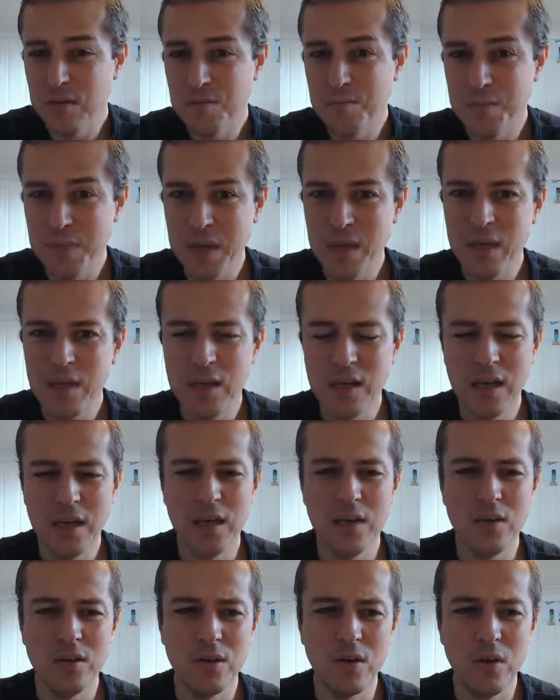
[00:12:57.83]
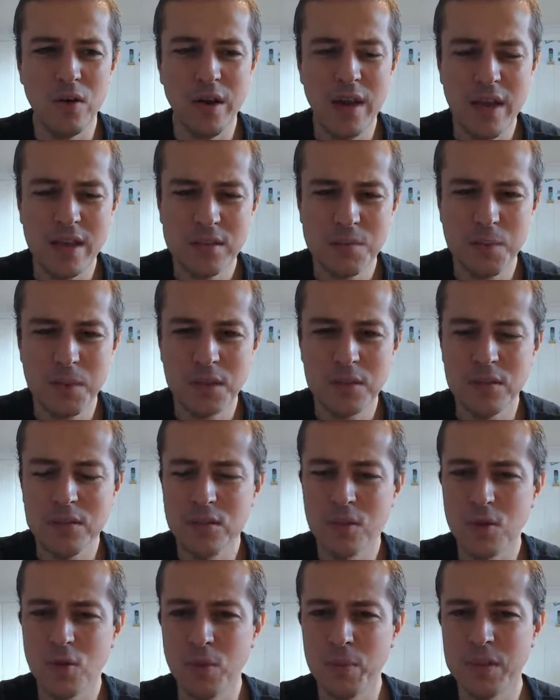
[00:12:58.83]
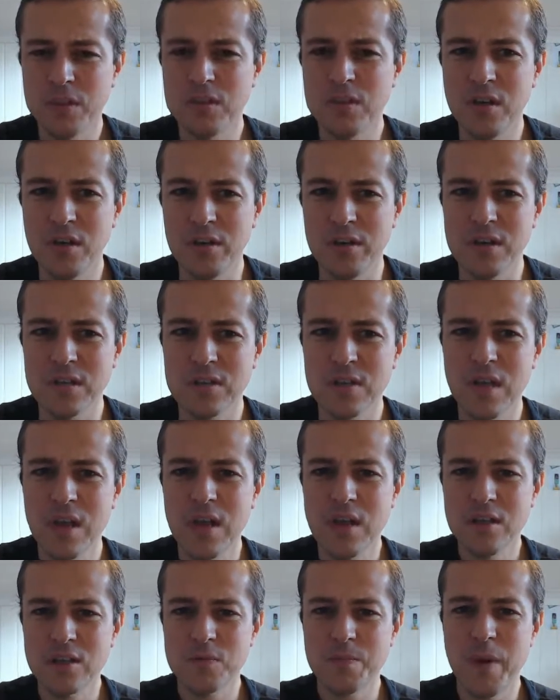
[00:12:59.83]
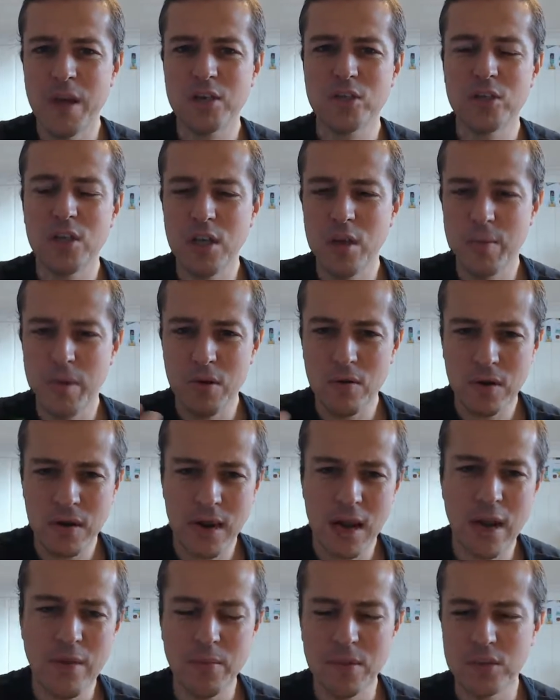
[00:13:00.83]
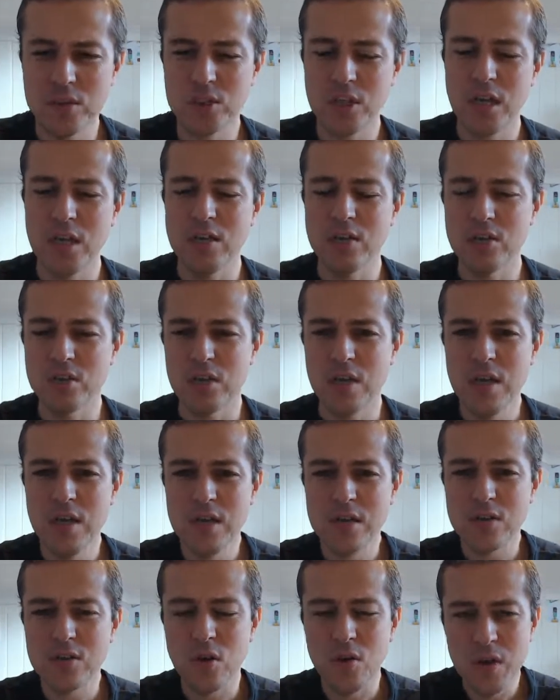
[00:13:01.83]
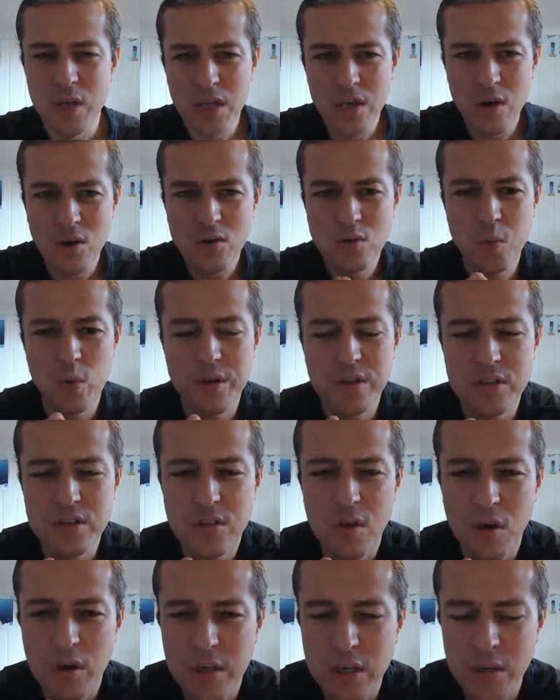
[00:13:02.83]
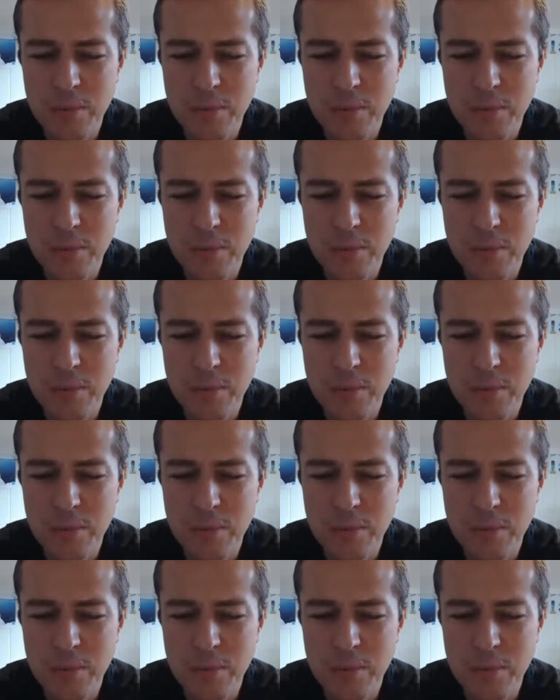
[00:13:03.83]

being an expert in documentaries, especially about climate change, so he knows what he's talking